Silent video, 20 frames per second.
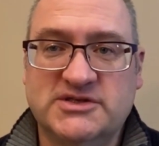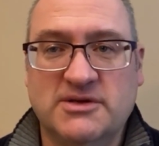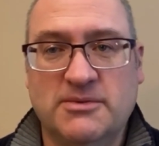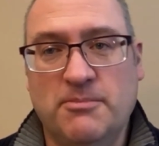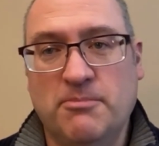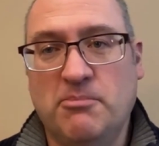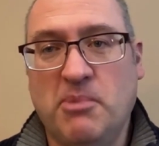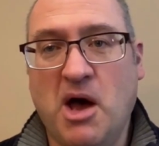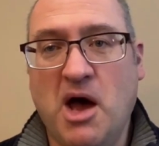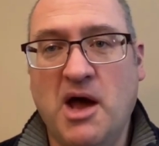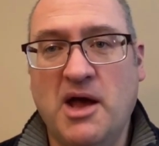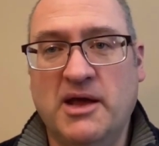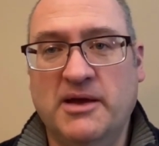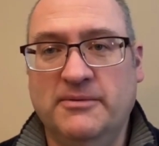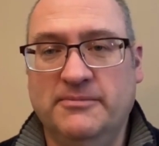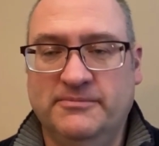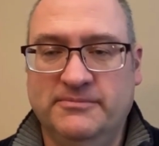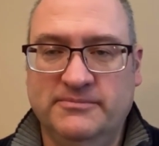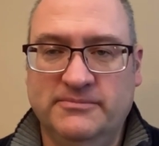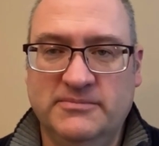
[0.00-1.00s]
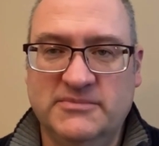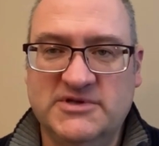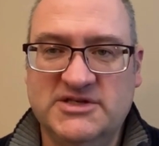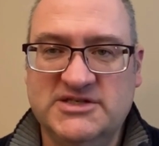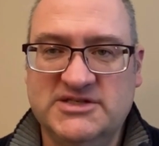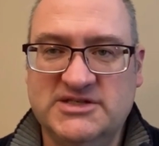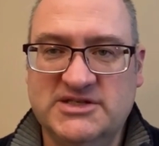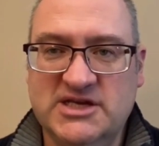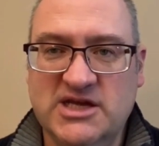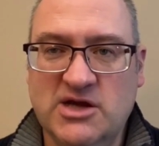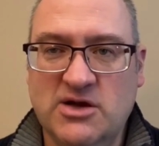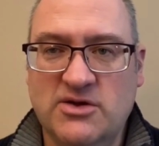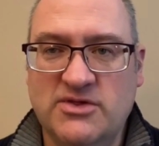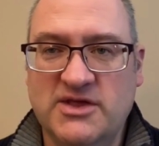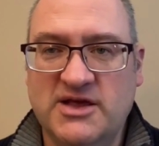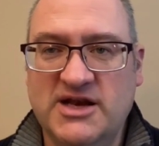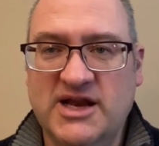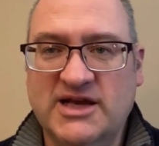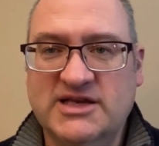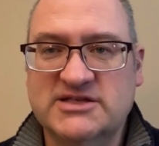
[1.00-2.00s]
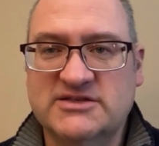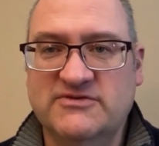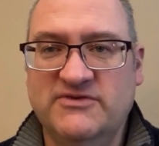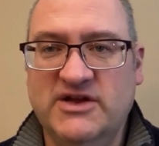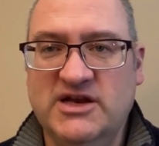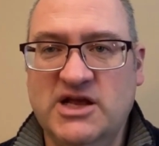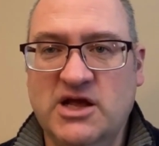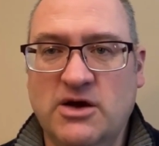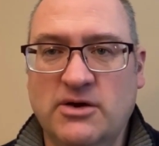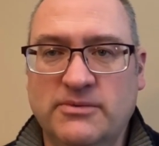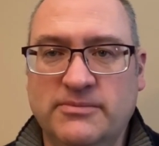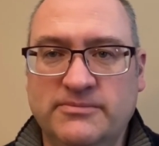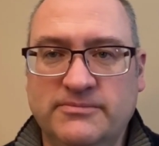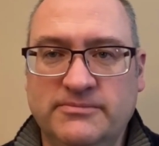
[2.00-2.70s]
Bye. See you in the next video.